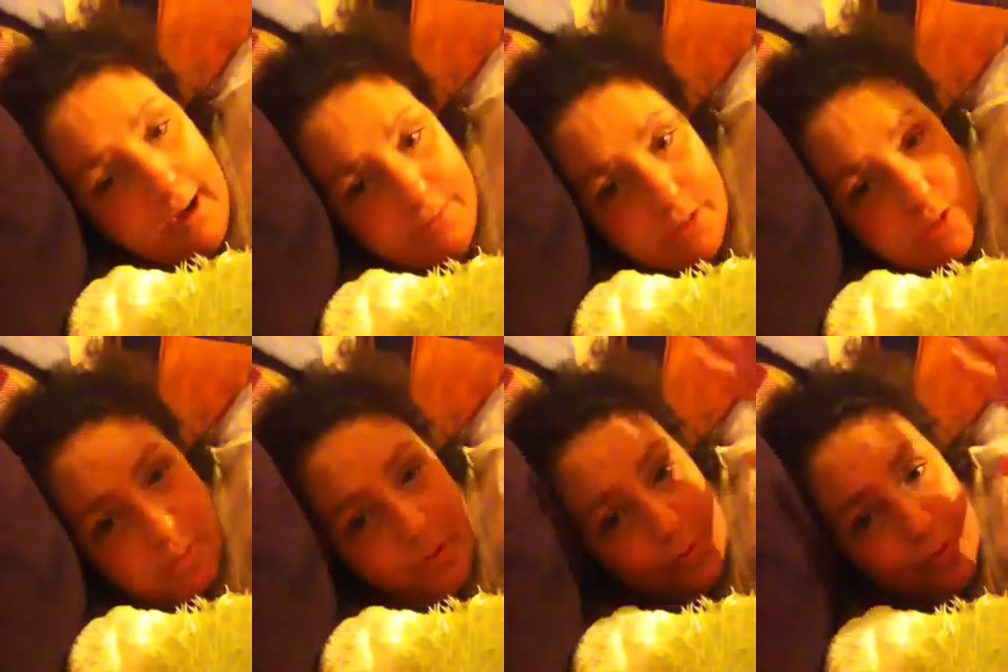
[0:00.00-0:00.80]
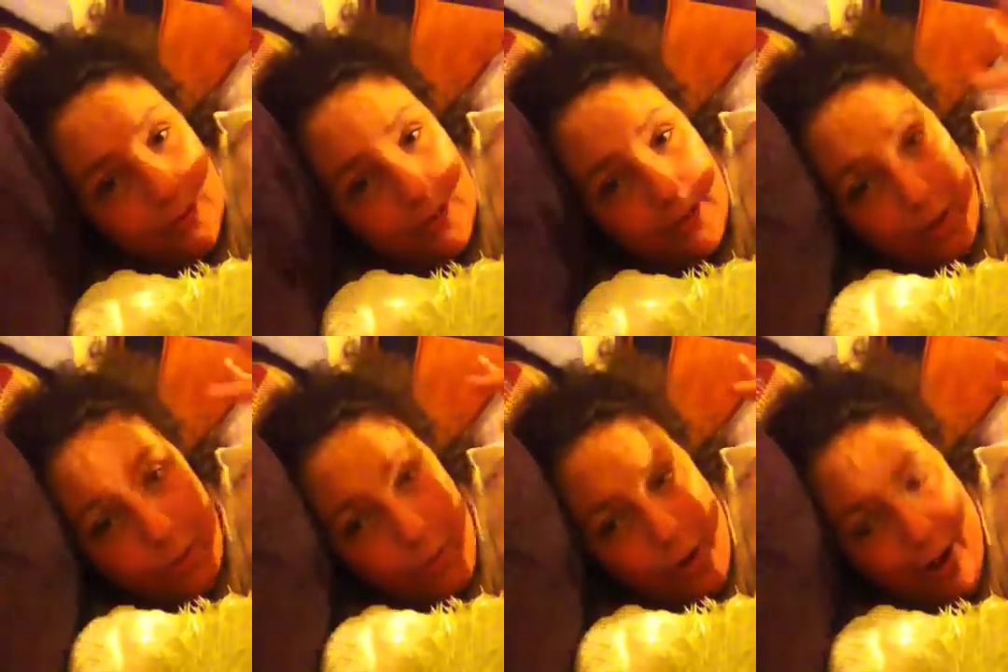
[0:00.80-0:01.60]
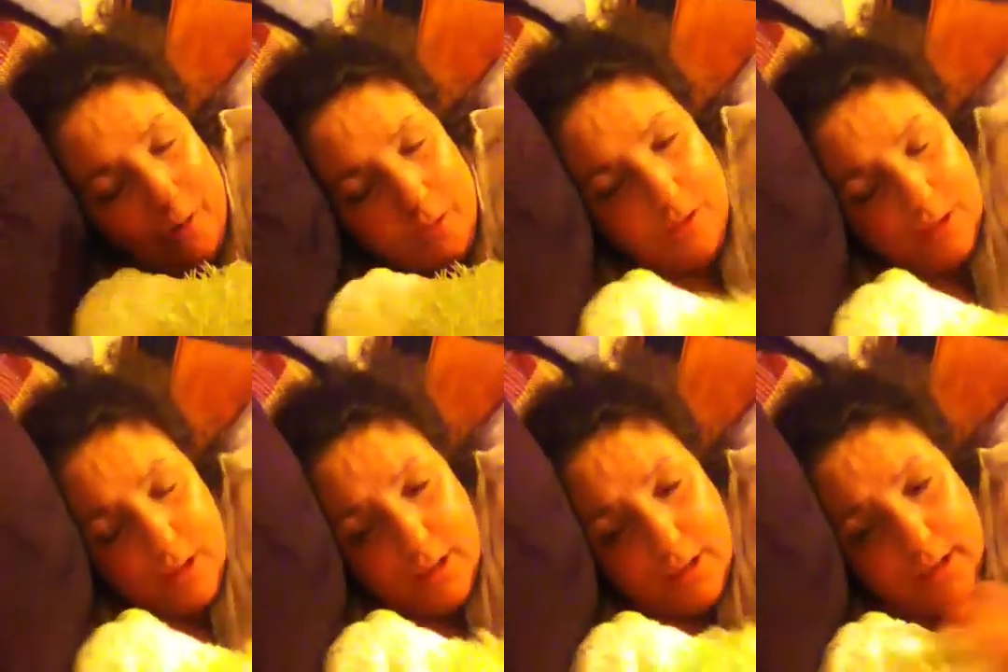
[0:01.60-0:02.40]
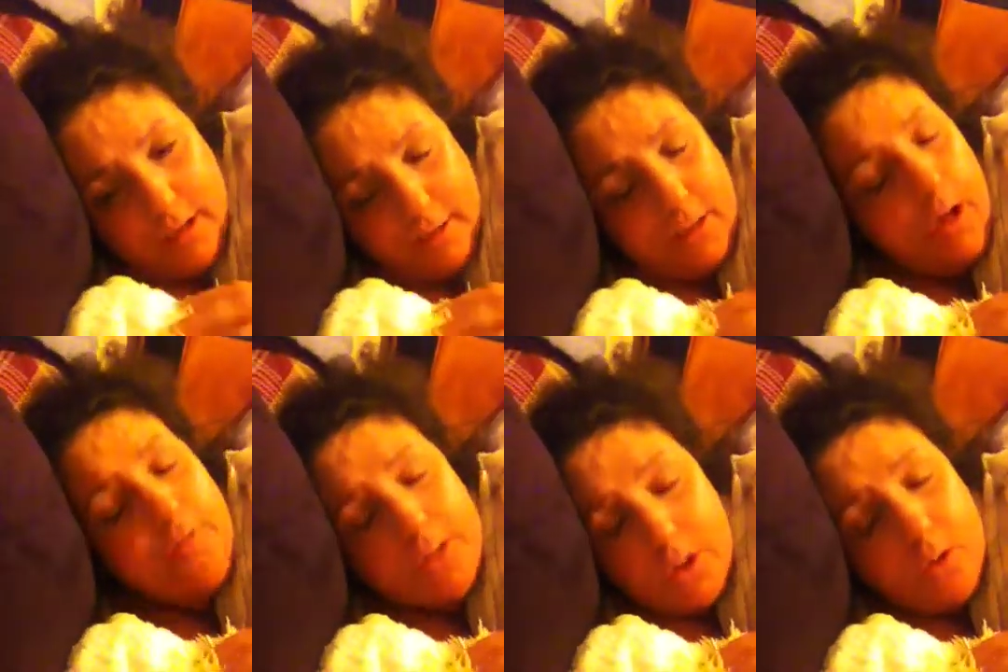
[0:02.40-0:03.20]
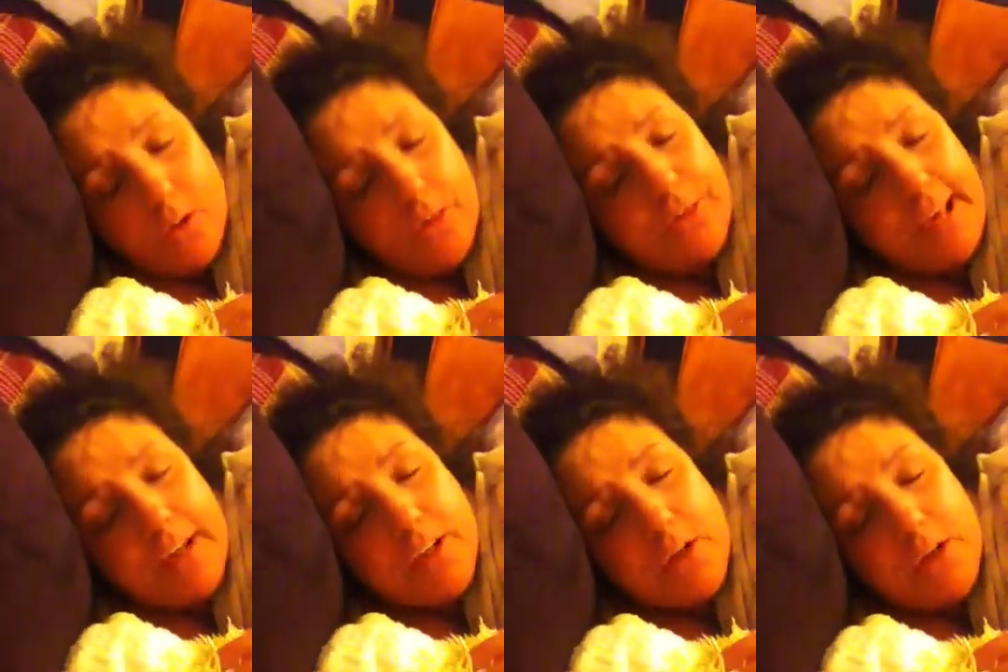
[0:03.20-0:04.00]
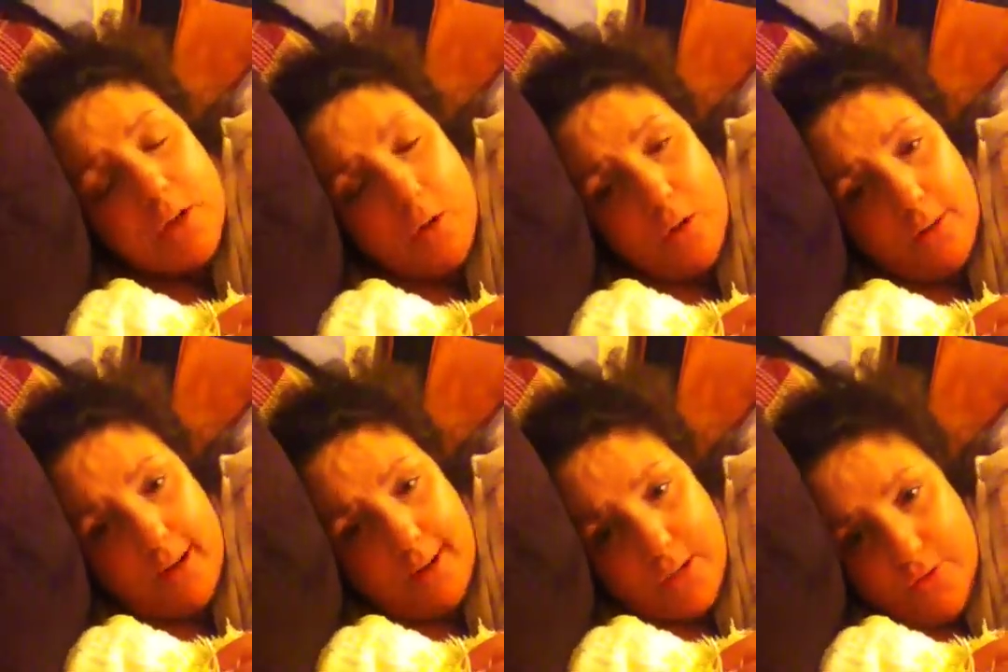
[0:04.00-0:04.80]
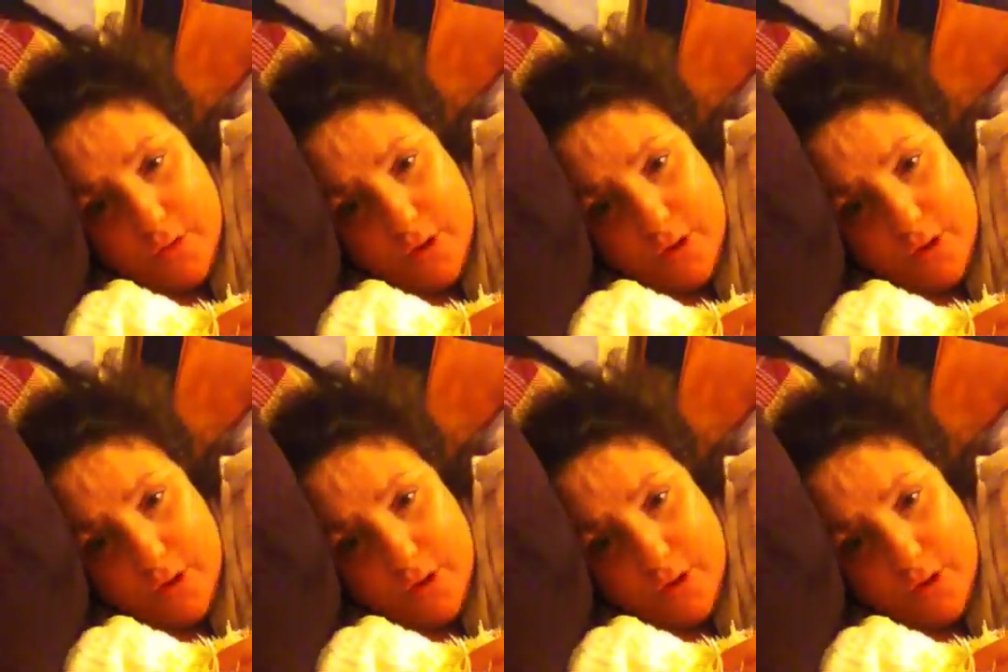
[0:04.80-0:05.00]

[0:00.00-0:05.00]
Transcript: I've just been really like, wow. Love Nicole. Thank you, Nicole, lots for